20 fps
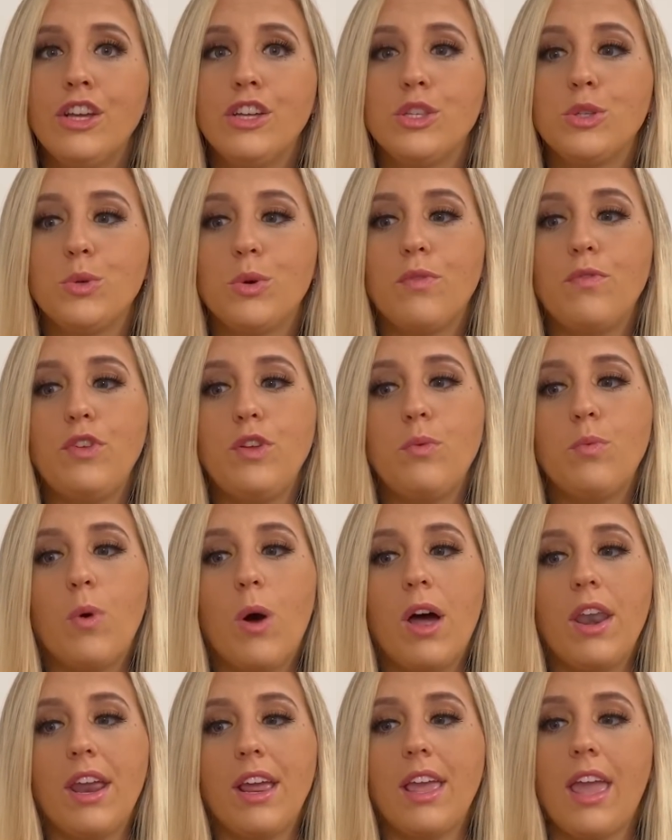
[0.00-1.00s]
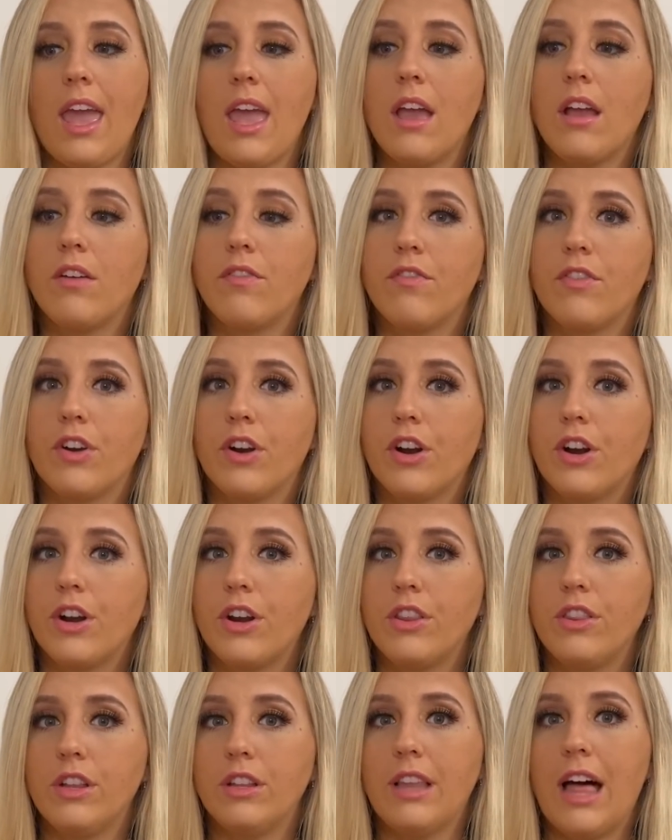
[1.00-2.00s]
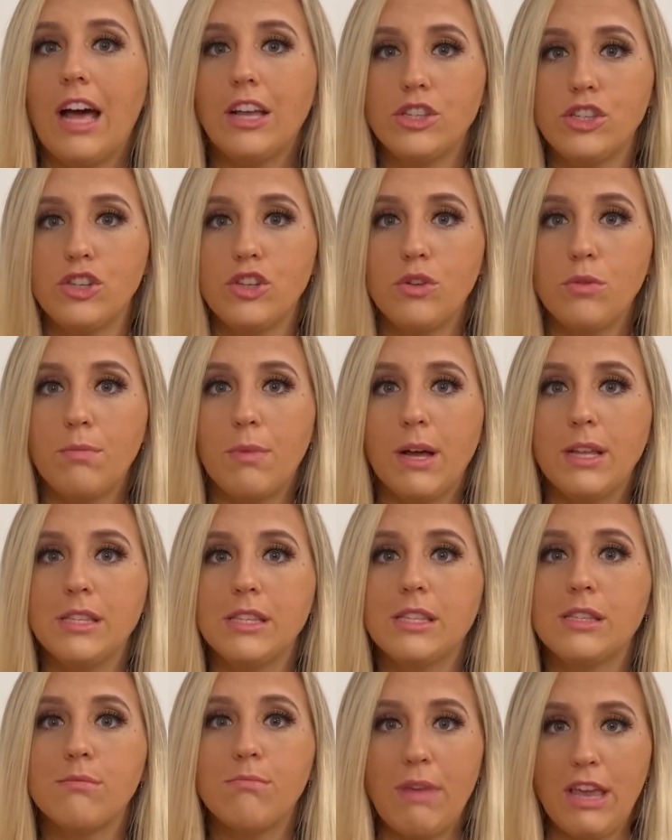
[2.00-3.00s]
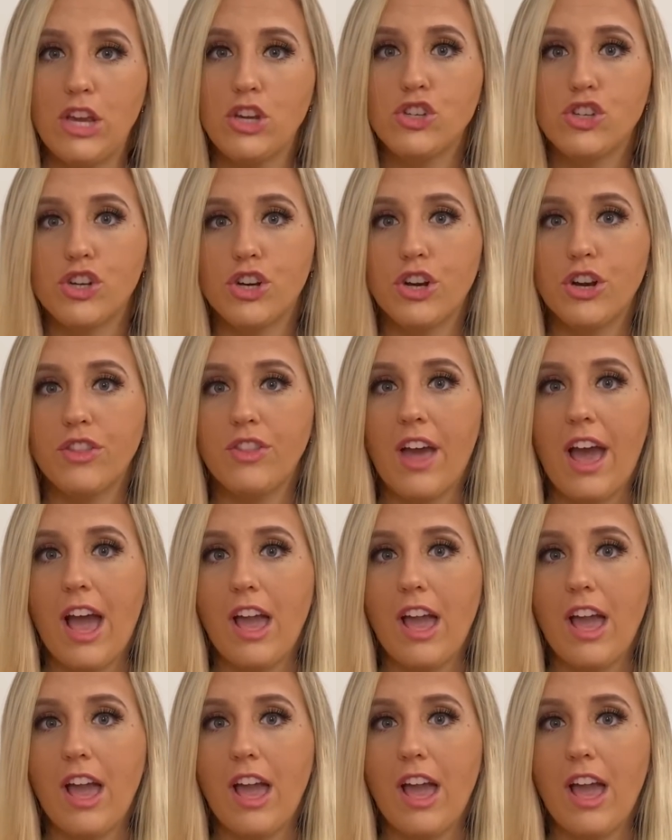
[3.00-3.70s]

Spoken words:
So if you want a cake for the last 2 months, make sure that